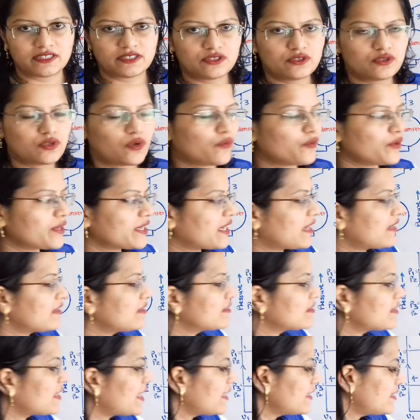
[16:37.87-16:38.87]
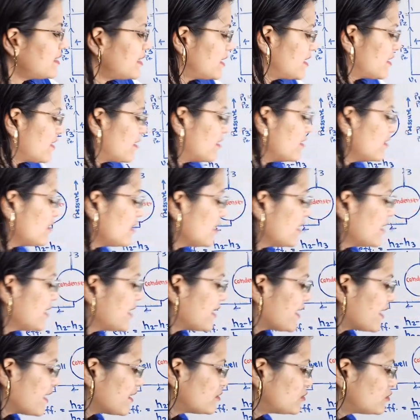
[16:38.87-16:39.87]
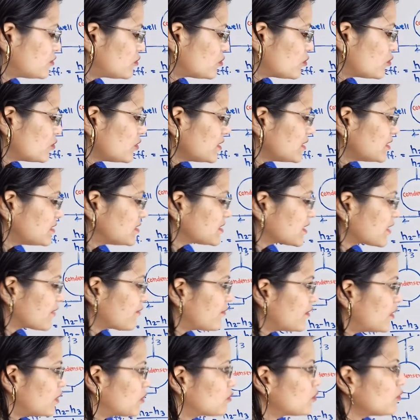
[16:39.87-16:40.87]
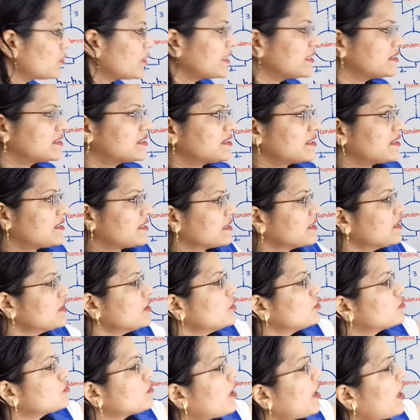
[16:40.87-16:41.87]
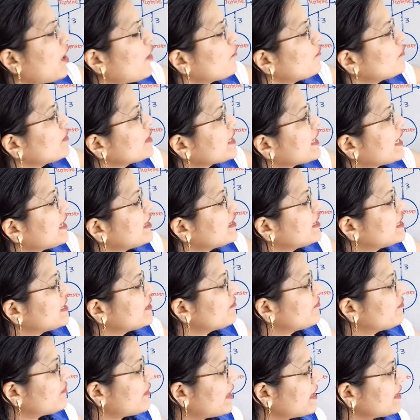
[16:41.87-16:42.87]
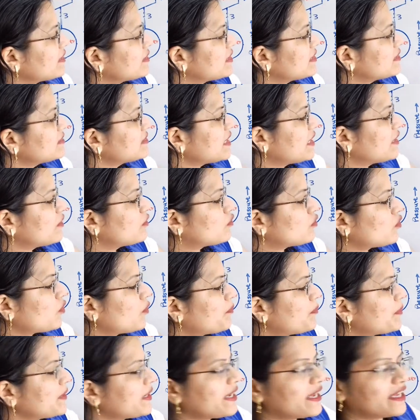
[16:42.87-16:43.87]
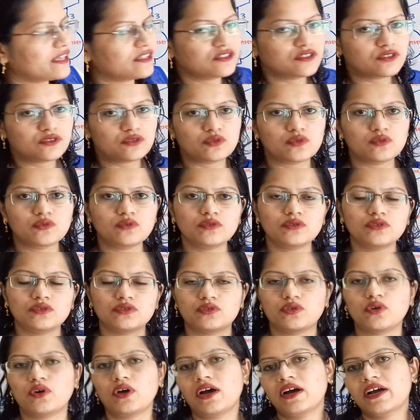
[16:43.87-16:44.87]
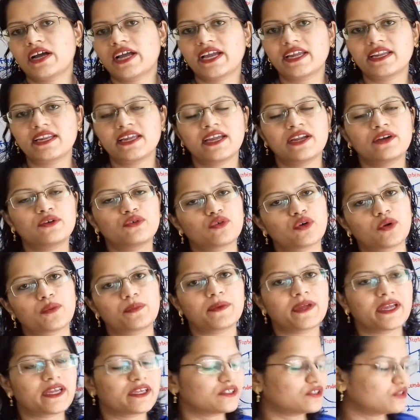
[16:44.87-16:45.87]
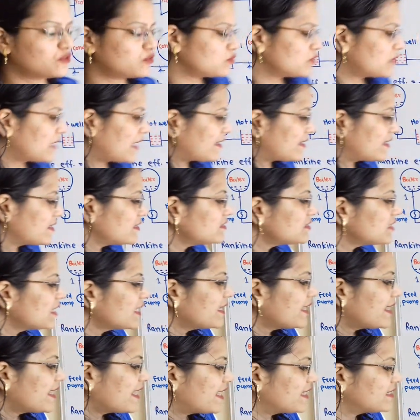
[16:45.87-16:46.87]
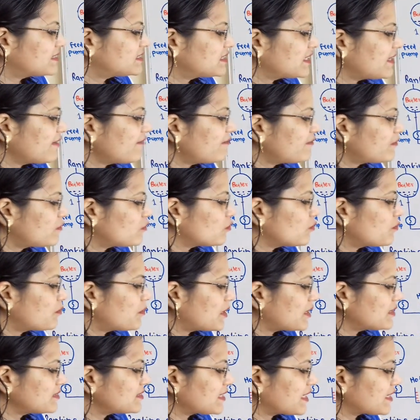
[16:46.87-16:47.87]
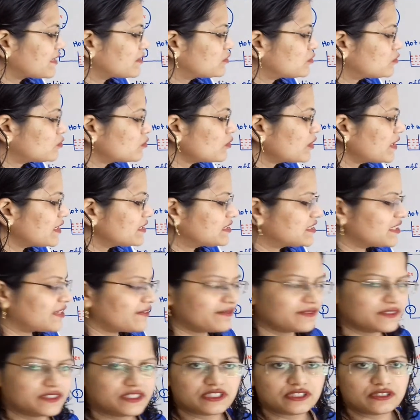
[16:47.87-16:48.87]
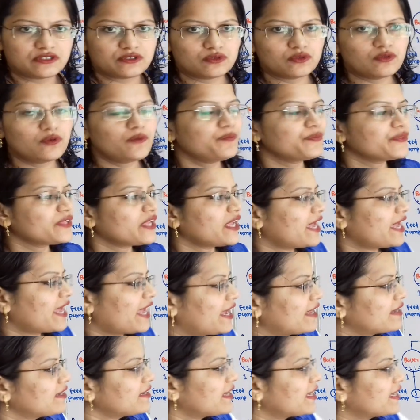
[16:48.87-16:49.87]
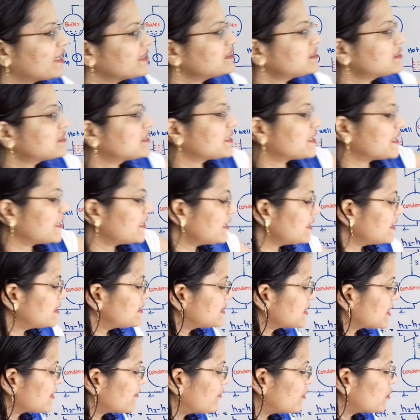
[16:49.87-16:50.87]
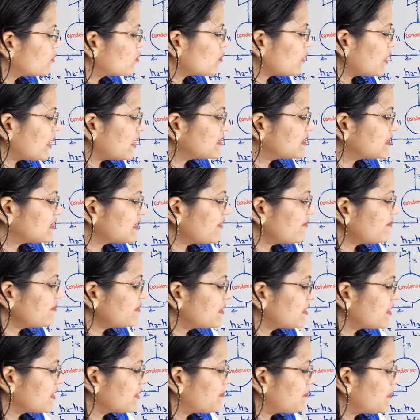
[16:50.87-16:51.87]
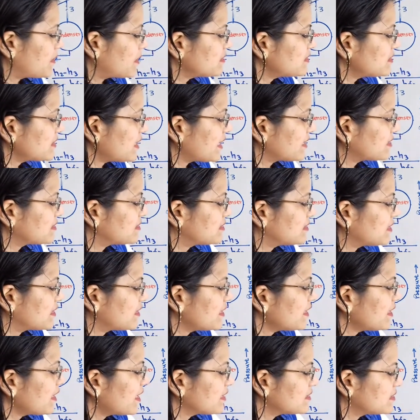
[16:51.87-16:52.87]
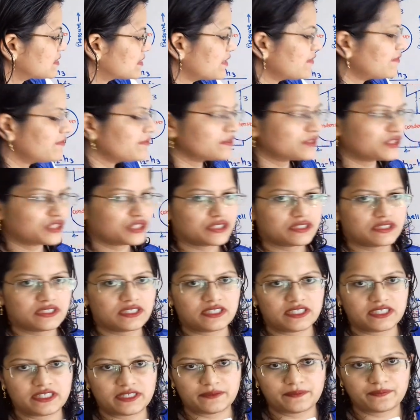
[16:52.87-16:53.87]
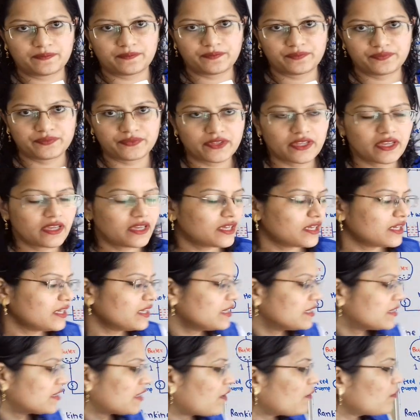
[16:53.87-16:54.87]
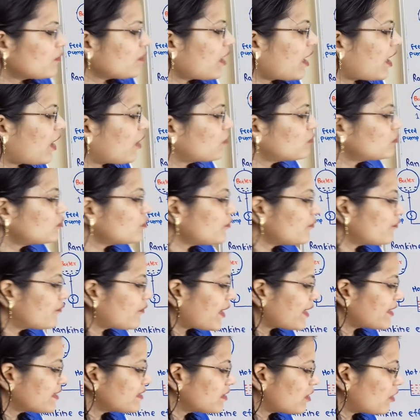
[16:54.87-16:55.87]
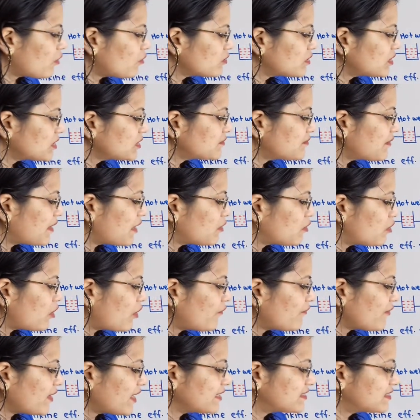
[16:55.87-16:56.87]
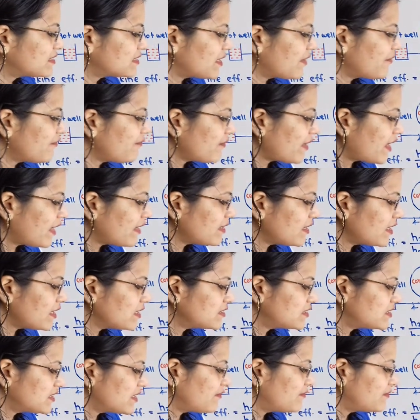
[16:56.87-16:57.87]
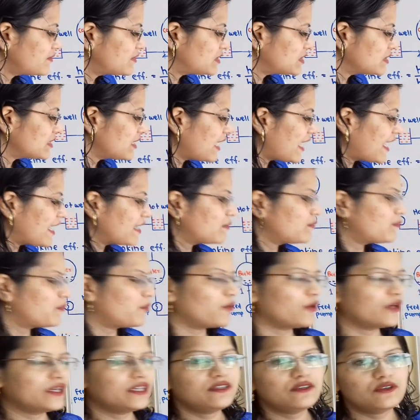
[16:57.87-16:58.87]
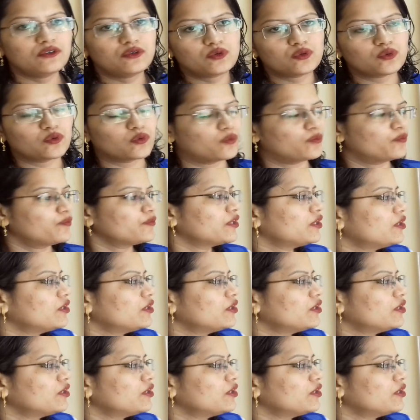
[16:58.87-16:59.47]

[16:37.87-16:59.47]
So we can write here S2 is equal to S3. So how we can define this entropy S2? So again entropy S2, that is SF2 plus X2 SFG2 and S3 is equal to SF3 plus X3 SFG3. Now how to find out this value of SF and SFG at point 2?